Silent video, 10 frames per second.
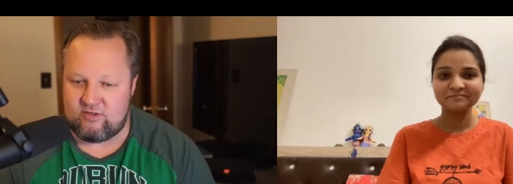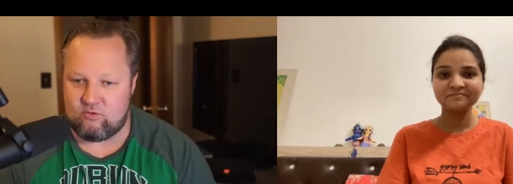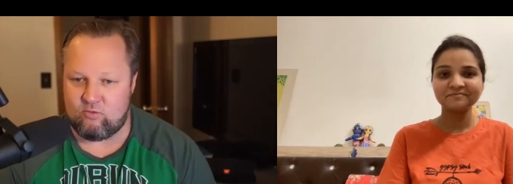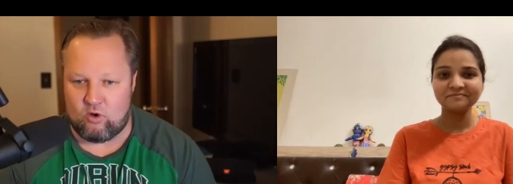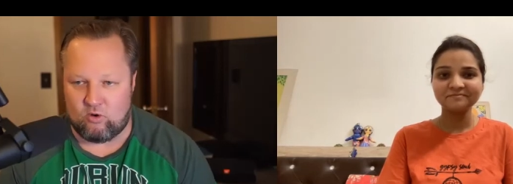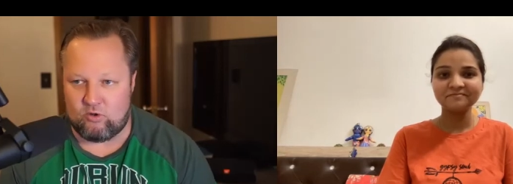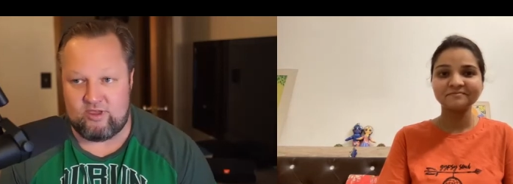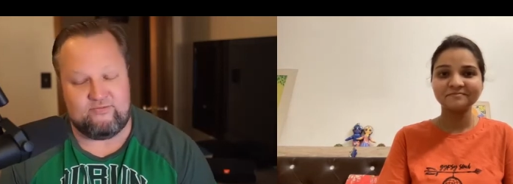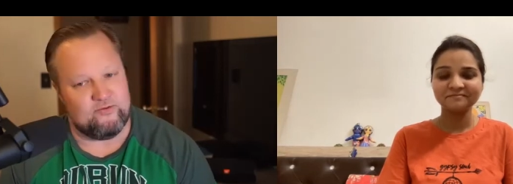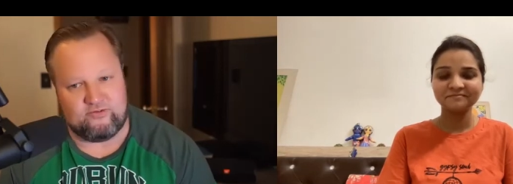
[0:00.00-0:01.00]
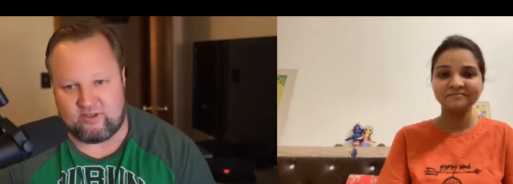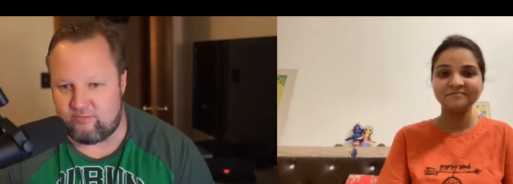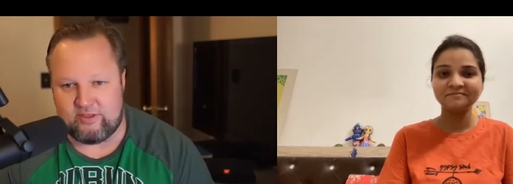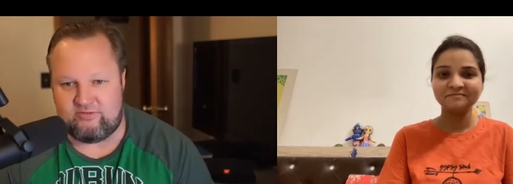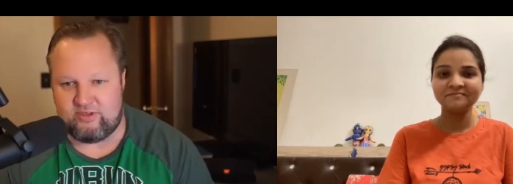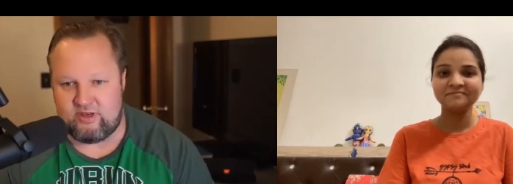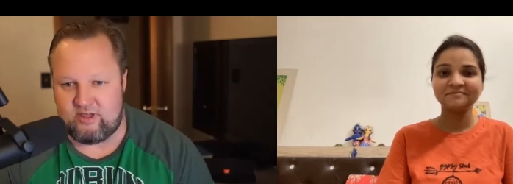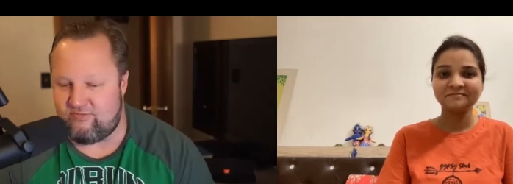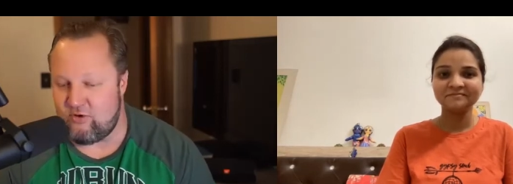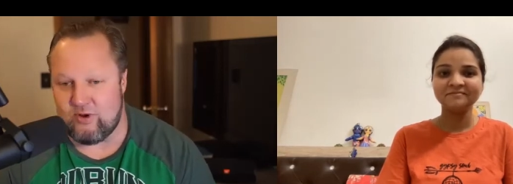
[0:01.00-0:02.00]
Speaker 1: the role if you're six months in,
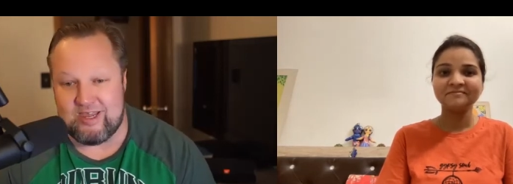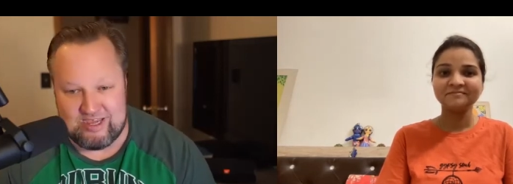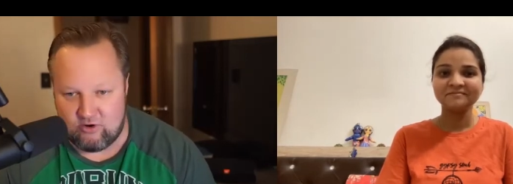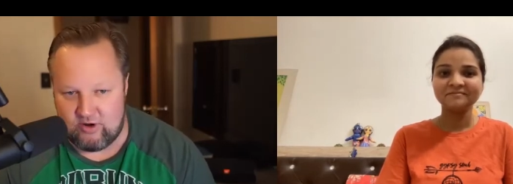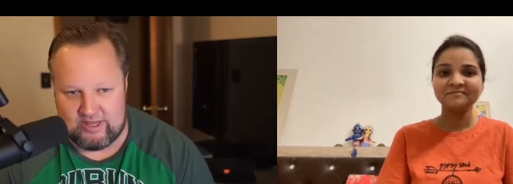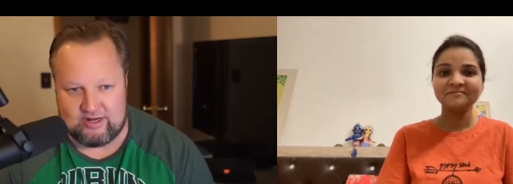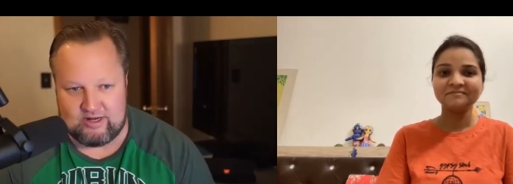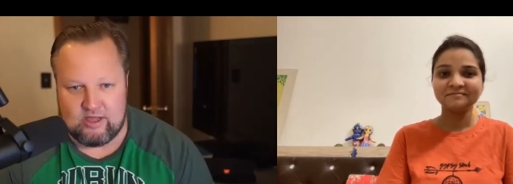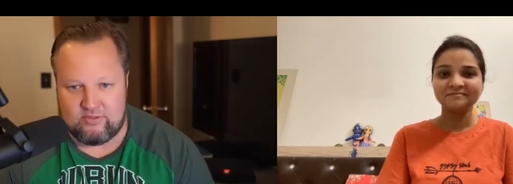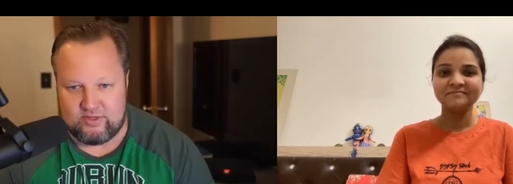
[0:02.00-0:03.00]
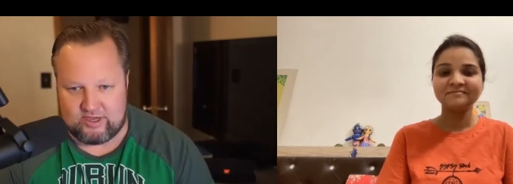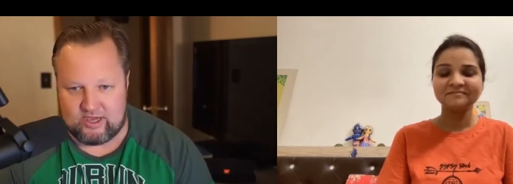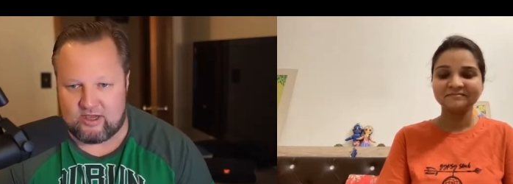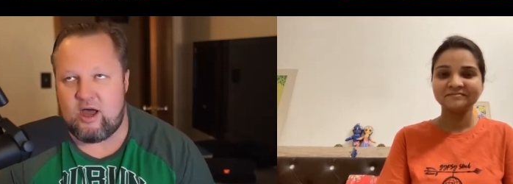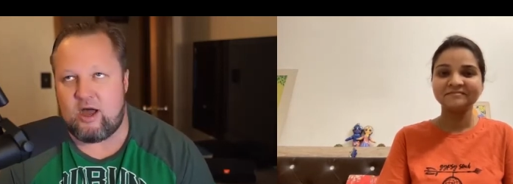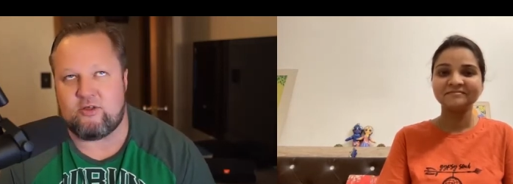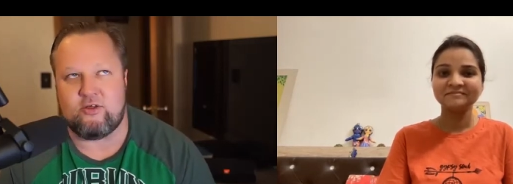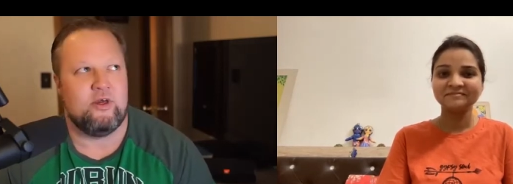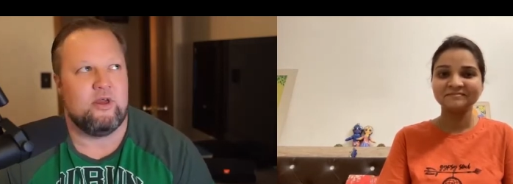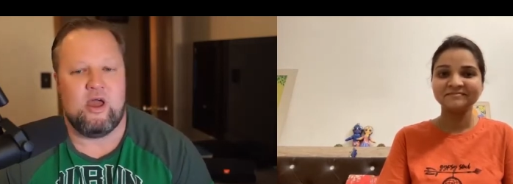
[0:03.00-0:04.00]
if you're a year in, thinking, gosh,
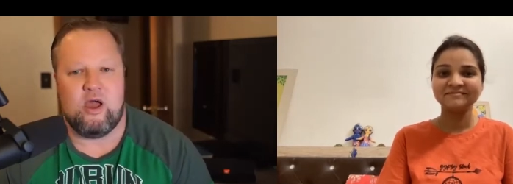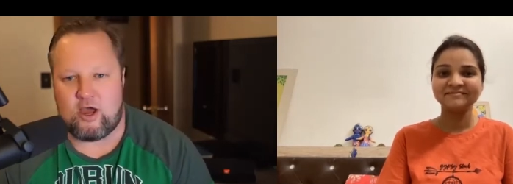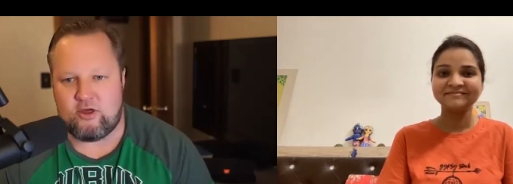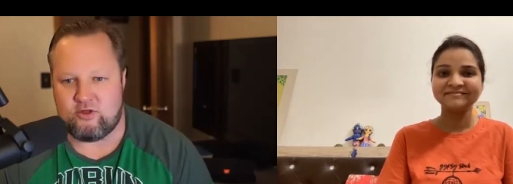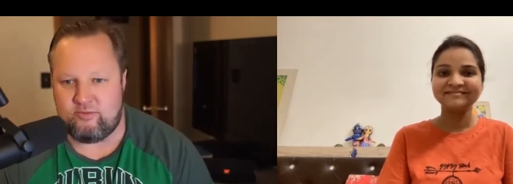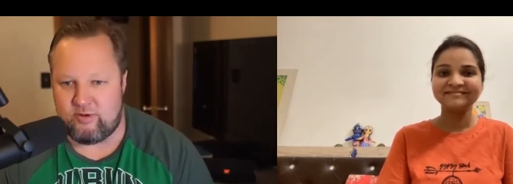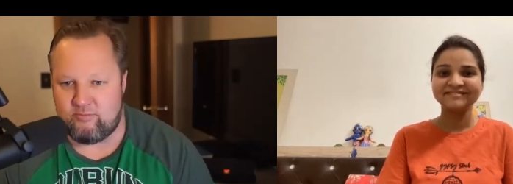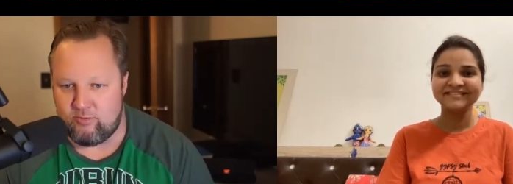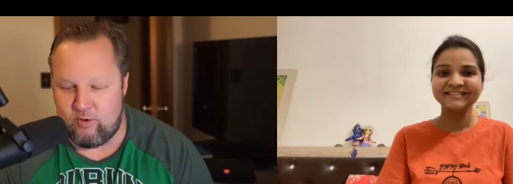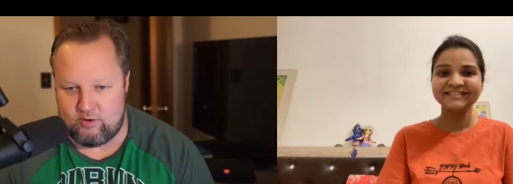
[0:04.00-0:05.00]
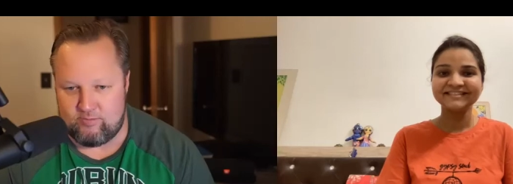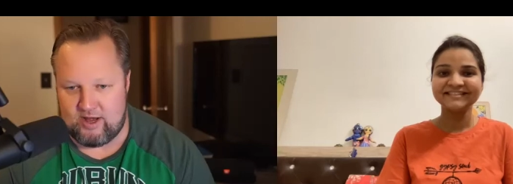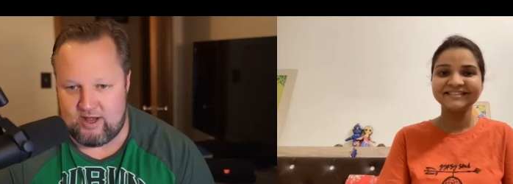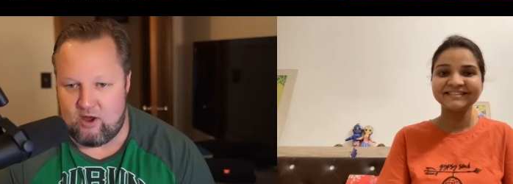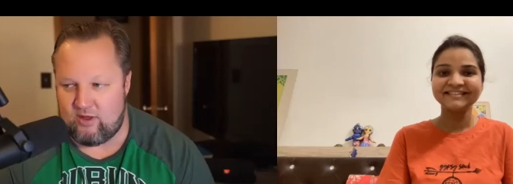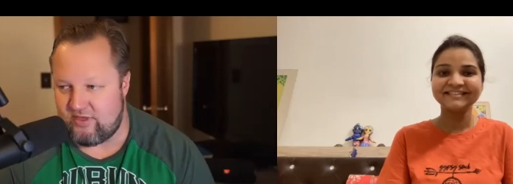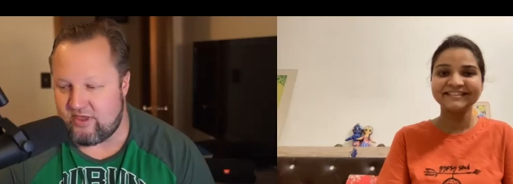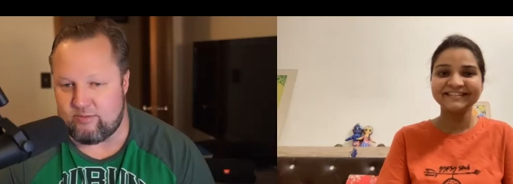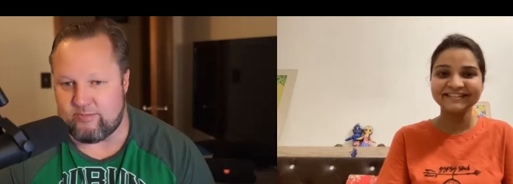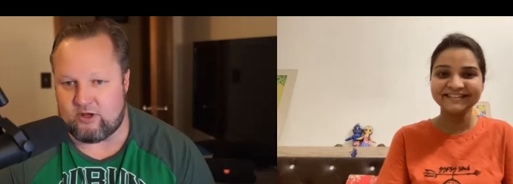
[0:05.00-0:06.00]
I should have been promoted by now. I think
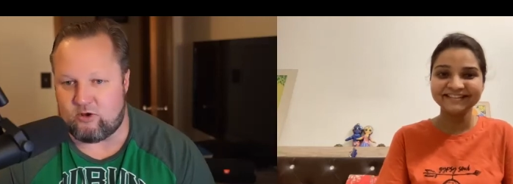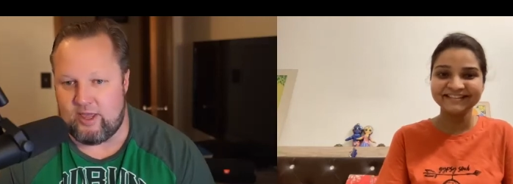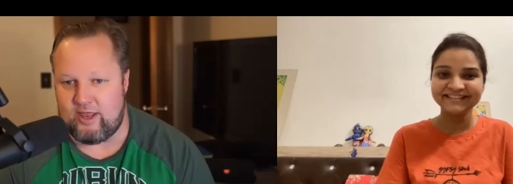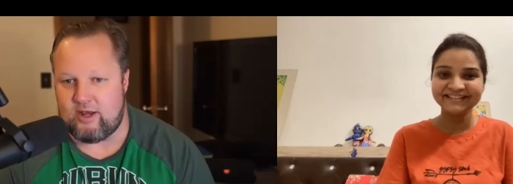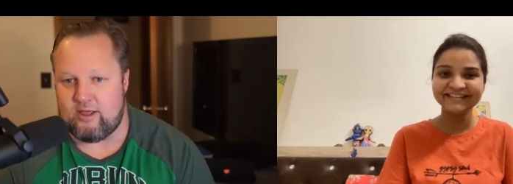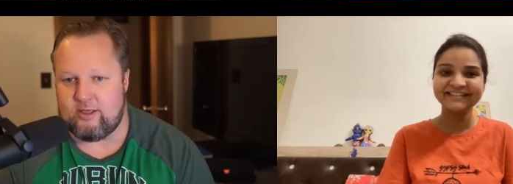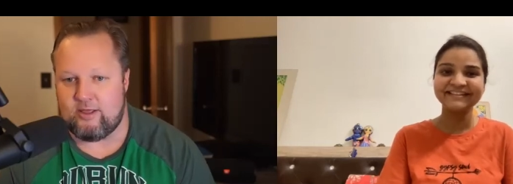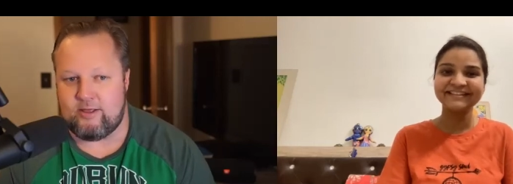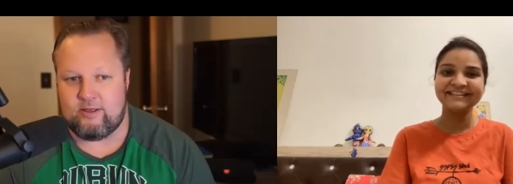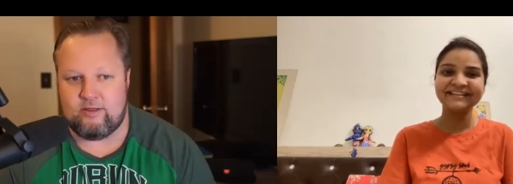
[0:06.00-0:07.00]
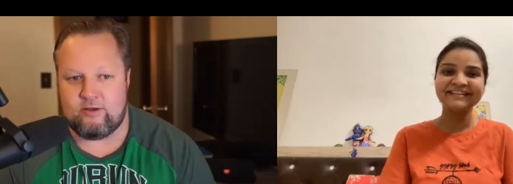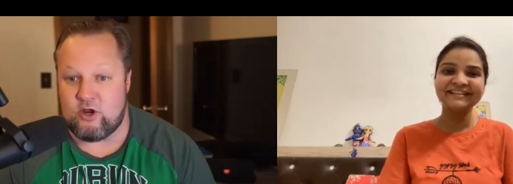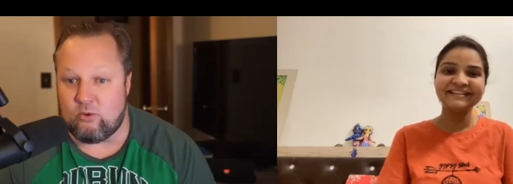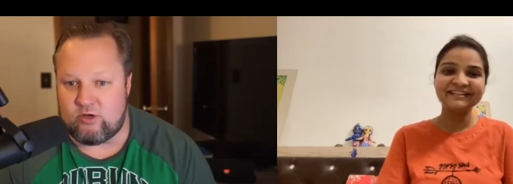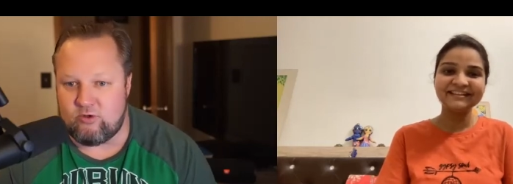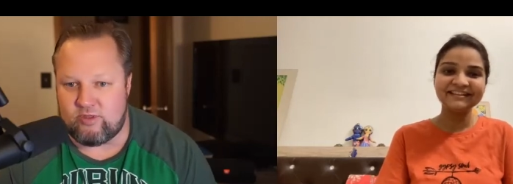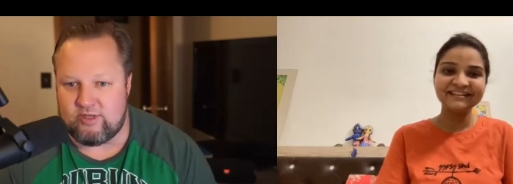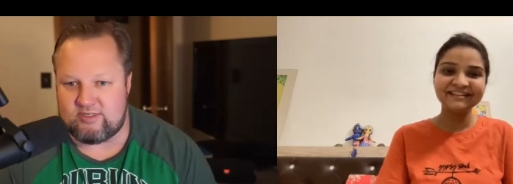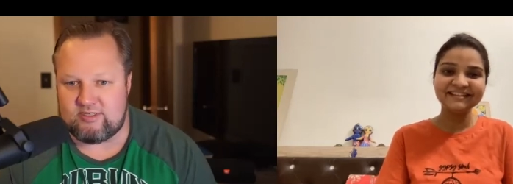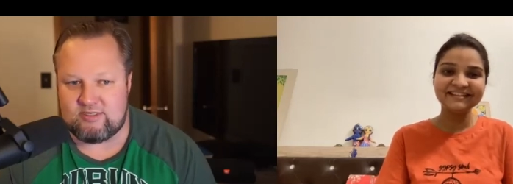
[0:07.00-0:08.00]
I'm going to quit. Don't do
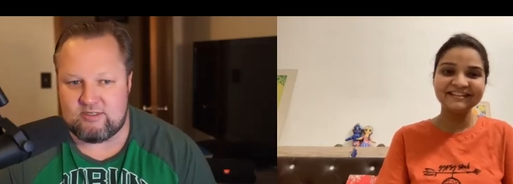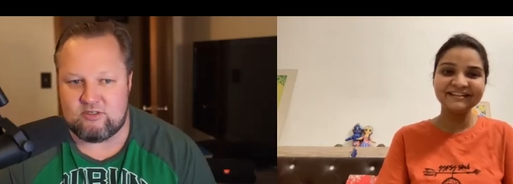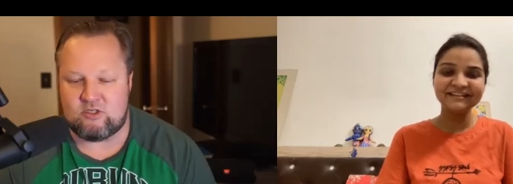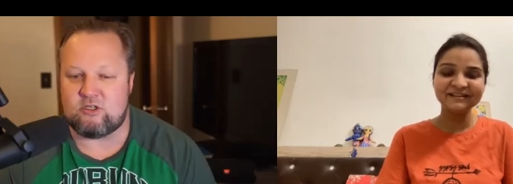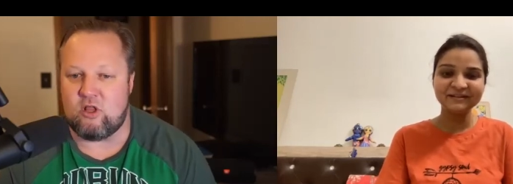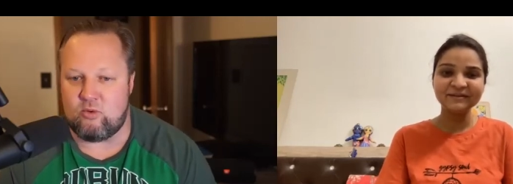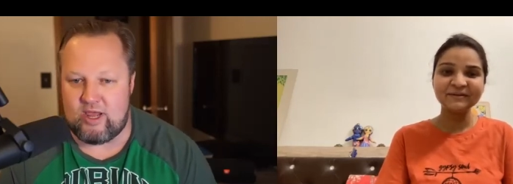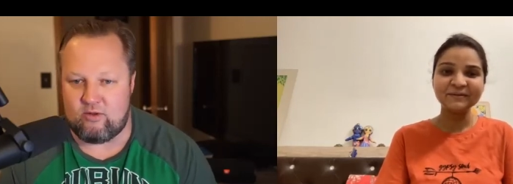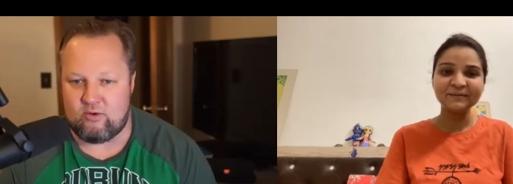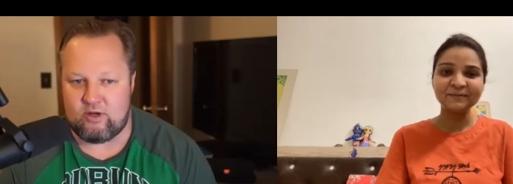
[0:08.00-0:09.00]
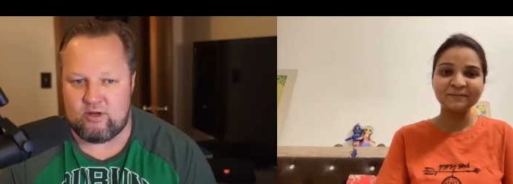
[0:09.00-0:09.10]
this. Slow down.